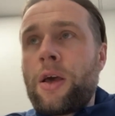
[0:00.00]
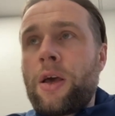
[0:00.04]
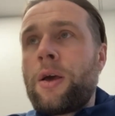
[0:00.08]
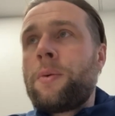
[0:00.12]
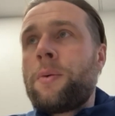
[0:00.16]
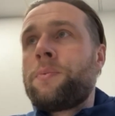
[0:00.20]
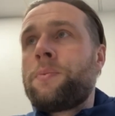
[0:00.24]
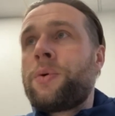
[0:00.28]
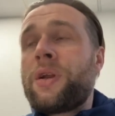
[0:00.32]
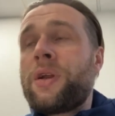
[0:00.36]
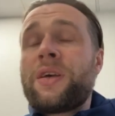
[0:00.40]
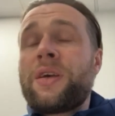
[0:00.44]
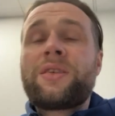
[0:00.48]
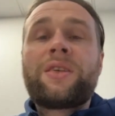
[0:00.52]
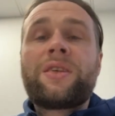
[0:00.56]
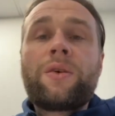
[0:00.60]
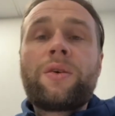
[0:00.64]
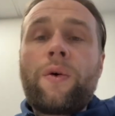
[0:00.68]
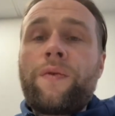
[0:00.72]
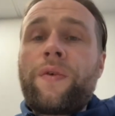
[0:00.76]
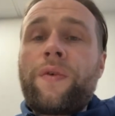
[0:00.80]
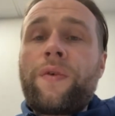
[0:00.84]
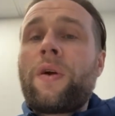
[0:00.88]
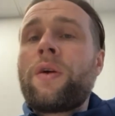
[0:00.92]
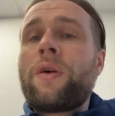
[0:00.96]
But it's
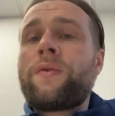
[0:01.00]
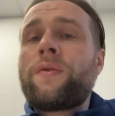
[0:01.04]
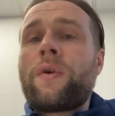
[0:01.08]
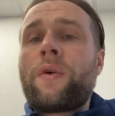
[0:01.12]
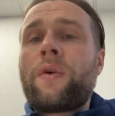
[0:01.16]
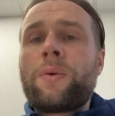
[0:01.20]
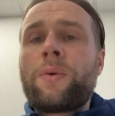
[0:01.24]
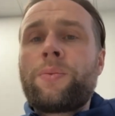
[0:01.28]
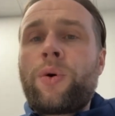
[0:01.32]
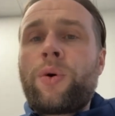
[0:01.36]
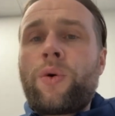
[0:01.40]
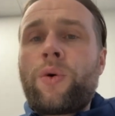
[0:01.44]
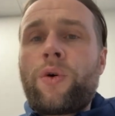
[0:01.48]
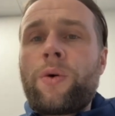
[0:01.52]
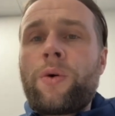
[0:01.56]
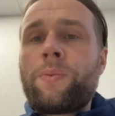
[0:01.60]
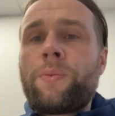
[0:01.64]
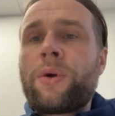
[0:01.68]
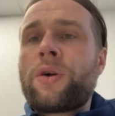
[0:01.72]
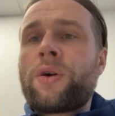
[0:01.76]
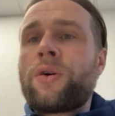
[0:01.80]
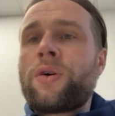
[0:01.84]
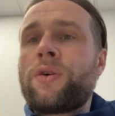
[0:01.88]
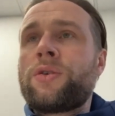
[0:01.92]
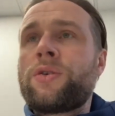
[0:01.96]
still very, very important,
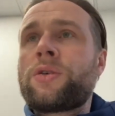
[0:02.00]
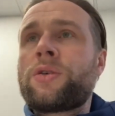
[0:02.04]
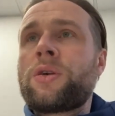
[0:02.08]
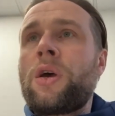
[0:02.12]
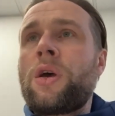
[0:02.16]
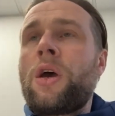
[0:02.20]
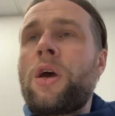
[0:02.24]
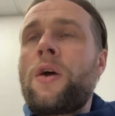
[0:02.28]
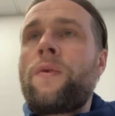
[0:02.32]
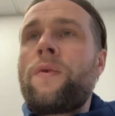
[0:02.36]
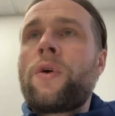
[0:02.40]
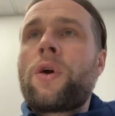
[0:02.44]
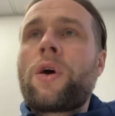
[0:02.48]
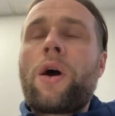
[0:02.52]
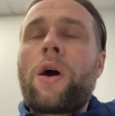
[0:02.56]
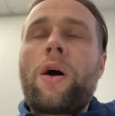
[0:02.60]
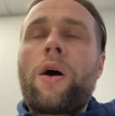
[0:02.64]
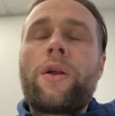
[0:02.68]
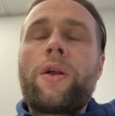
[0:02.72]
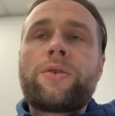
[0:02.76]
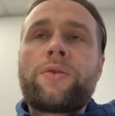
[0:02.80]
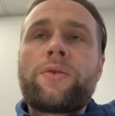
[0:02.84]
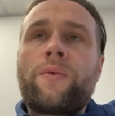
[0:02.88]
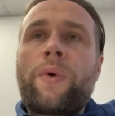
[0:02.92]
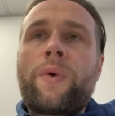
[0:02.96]
because
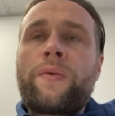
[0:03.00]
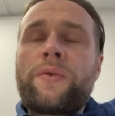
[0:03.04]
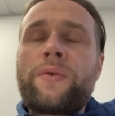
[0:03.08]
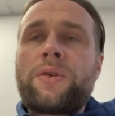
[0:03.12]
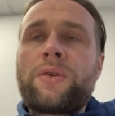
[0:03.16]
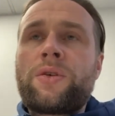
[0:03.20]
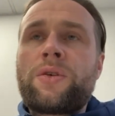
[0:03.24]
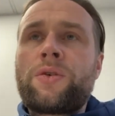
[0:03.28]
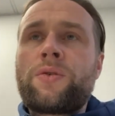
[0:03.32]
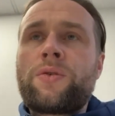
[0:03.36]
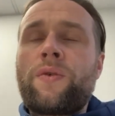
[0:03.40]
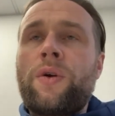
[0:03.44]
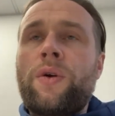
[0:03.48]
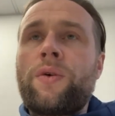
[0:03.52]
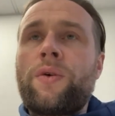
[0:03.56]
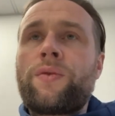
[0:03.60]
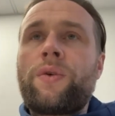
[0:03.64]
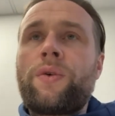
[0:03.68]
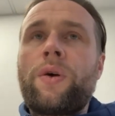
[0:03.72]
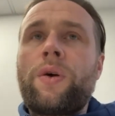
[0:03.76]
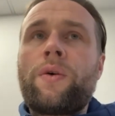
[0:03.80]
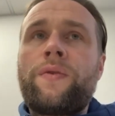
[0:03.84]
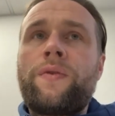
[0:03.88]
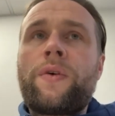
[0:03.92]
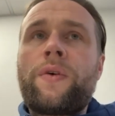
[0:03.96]
regardless of whether this is
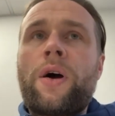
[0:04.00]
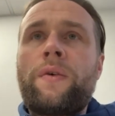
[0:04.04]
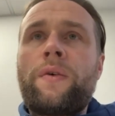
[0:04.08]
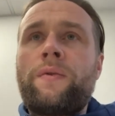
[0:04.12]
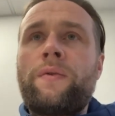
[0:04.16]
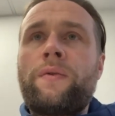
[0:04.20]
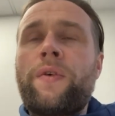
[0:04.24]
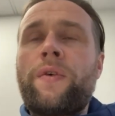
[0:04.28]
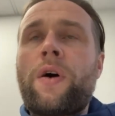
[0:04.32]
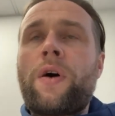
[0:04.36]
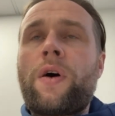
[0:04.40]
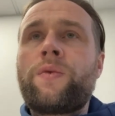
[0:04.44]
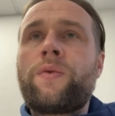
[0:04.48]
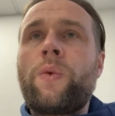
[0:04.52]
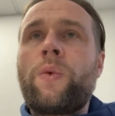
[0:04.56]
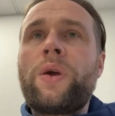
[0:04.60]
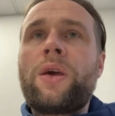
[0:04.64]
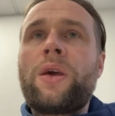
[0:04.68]
3-on-3 or 5-on-5,